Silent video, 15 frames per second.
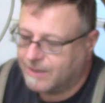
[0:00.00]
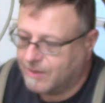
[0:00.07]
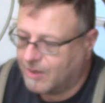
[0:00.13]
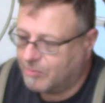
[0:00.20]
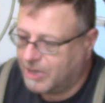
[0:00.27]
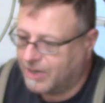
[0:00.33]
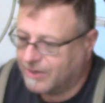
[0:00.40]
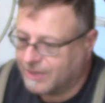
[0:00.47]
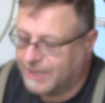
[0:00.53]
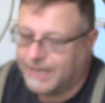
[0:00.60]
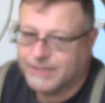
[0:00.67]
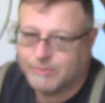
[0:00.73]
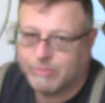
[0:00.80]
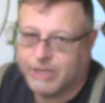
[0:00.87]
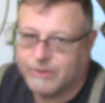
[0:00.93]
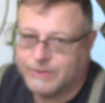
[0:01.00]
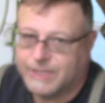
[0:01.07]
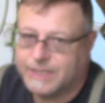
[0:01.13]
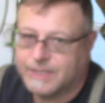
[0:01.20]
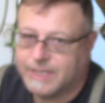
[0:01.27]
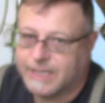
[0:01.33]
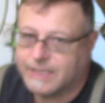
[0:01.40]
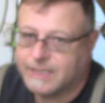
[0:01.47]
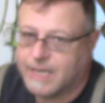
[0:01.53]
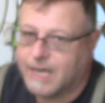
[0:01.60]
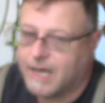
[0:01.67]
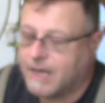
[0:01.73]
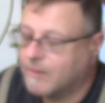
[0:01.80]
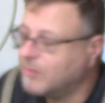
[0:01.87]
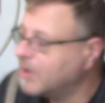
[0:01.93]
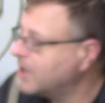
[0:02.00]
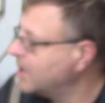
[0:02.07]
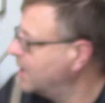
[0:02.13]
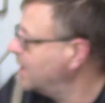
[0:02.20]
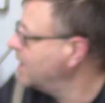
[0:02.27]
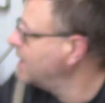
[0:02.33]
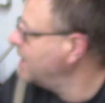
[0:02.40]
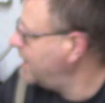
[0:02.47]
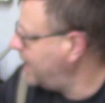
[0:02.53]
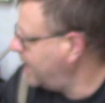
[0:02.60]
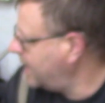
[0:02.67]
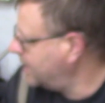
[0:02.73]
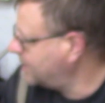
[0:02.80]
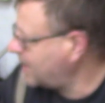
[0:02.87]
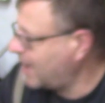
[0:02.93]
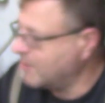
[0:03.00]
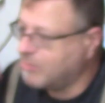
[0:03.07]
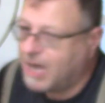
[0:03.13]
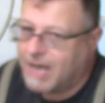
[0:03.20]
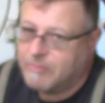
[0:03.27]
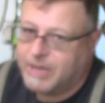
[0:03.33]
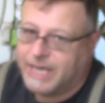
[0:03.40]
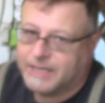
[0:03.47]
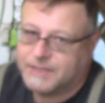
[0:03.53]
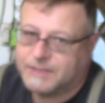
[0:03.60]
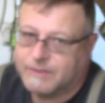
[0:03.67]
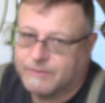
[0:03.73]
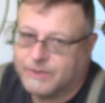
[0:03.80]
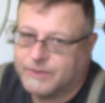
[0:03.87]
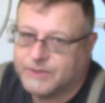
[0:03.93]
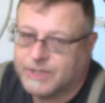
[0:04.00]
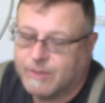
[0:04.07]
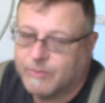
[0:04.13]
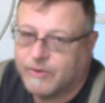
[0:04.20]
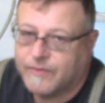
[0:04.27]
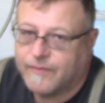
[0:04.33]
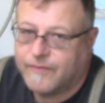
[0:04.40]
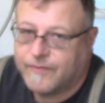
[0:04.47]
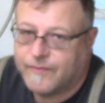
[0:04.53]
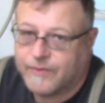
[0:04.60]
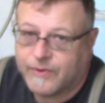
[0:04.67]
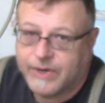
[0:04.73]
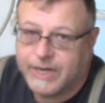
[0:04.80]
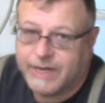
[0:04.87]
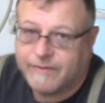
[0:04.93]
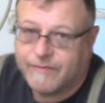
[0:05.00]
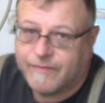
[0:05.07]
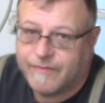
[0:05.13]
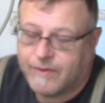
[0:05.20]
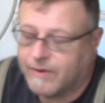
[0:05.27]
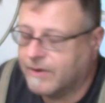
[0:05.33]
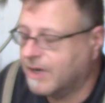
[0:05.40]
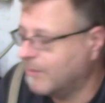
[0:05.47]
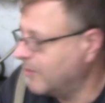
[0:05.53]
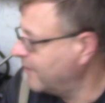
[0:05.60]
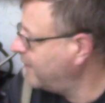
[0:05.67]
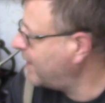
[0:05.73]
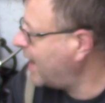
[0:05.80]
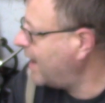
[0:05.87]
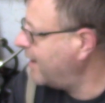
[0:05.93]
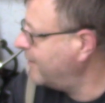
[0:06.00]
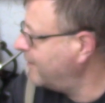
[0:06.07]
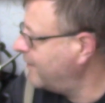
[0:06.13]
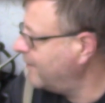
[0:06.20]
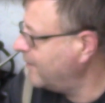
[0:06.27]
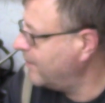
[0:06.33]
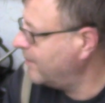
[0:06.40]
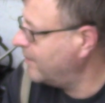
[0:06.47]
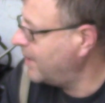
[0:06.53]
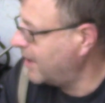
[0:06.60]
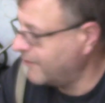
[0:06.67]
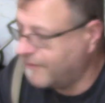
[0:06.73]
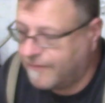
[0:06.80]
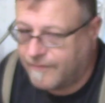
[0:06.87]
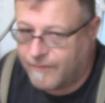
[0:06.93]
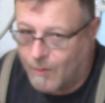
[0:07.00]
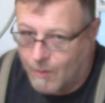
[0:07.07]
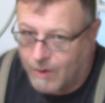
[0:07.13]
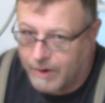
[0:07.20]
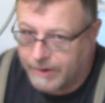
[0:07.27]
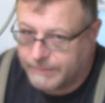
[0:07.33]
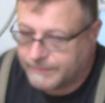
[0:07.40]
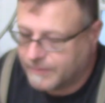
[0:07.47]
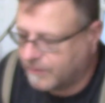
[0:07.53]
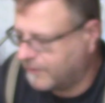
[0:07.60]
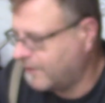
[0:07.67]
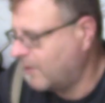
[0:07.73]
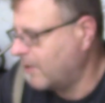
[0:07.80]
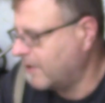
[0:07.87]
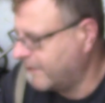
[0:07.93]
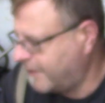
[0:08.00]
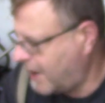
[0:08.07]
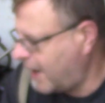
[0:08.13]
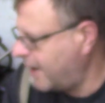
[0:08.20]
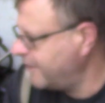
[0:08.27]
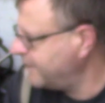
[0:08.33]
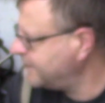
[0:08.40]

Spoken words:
apparently has blown these things up, is I bypassed cylinders number 5 and 4, or 4 and 5.